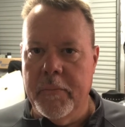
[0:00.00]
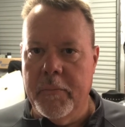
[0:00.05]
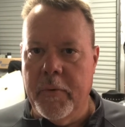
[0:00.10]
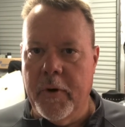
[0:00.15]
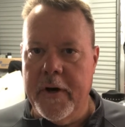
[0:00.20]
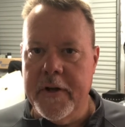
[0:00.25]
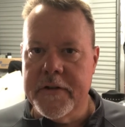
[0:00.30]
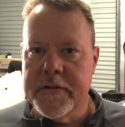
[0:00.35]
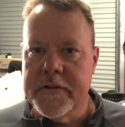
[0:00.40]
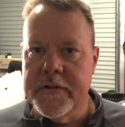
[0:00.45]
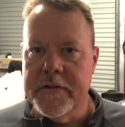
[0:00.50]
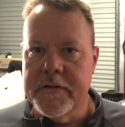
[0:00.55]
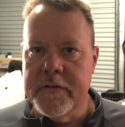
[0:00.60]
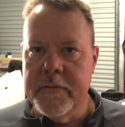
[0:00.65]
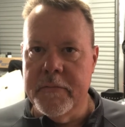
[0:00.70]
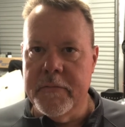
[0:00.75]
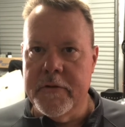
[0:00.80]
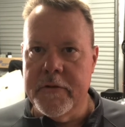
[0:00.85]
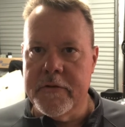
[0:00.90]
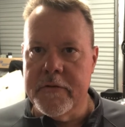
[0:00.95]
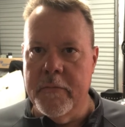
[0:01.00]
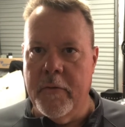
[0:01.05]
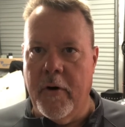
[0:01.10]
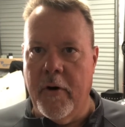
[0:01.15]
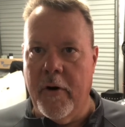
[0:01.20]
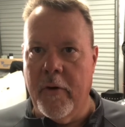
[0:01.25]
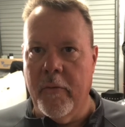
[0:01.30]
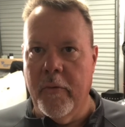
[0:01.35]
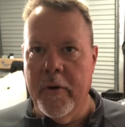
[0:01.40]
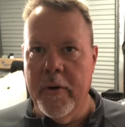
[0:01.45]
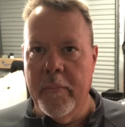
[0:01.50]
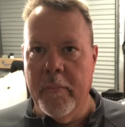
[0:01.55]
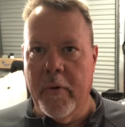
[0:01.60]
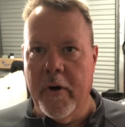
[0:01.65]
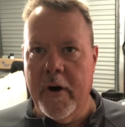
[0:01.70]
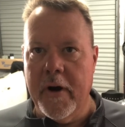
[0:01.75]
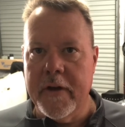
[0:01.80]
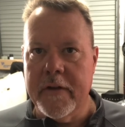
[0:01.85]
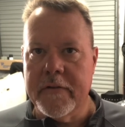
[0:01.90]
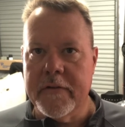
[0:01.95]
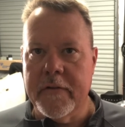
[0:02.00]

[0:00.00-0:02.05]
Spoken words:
brake system to some R1 brakes.